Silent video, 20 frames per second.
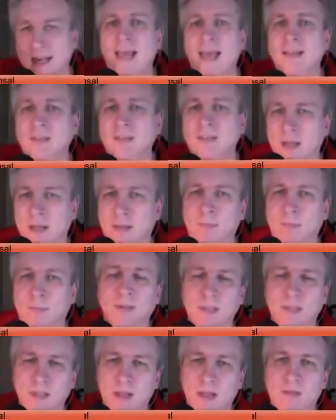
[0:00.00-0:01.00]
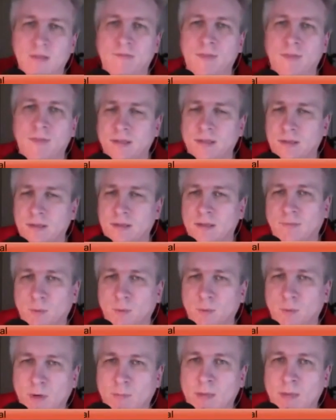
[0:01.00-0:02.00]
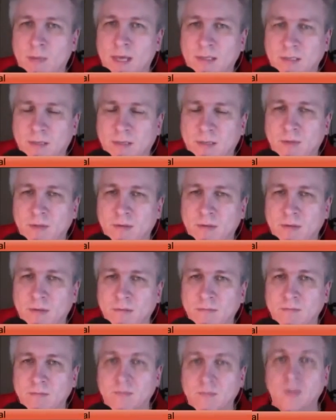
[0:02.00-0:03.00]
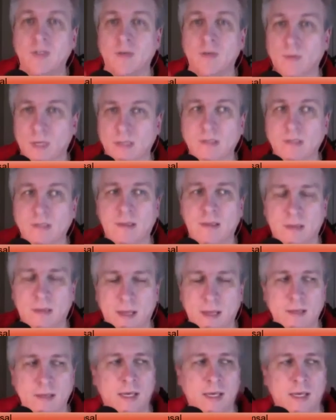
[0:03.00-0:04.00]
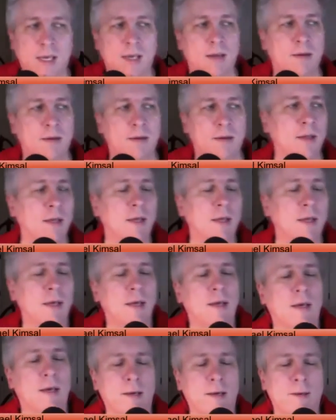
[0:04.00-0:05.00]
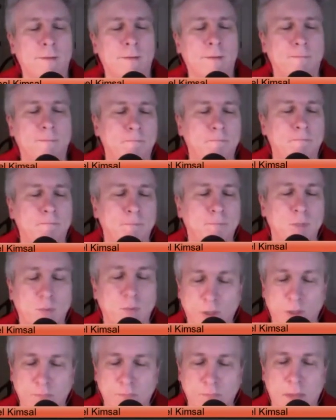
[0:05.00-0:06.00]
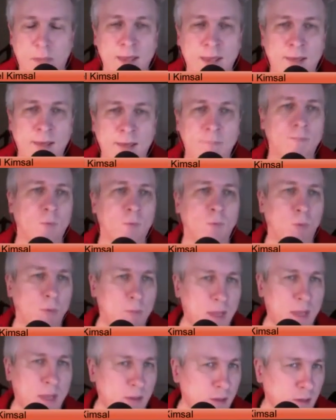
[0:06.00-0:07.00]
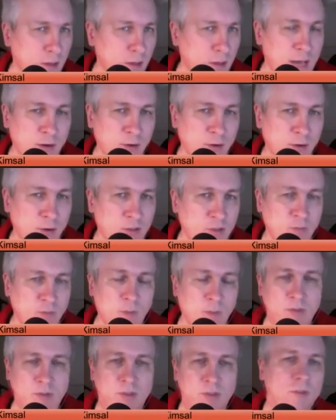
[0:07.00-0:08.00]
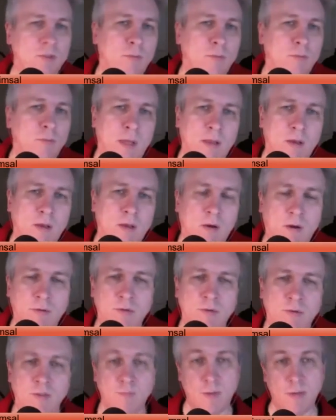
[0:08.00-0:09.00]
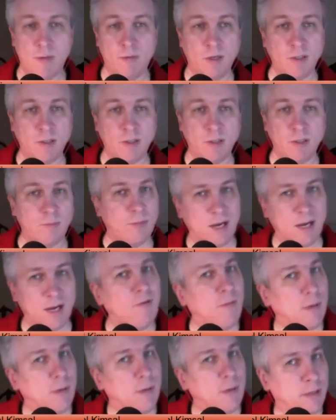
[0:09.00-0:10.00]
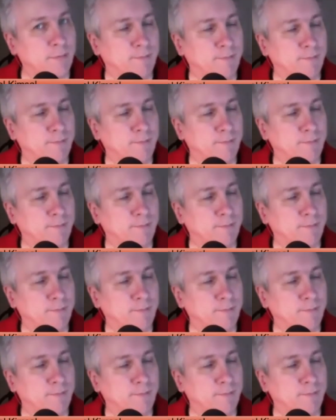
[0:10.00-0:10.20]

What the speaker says: adds up. It's enough that if you want to buy something serious like that, you can. So we do pay. We pay the editors as well too. We pay the authors, pay production, pay everybody.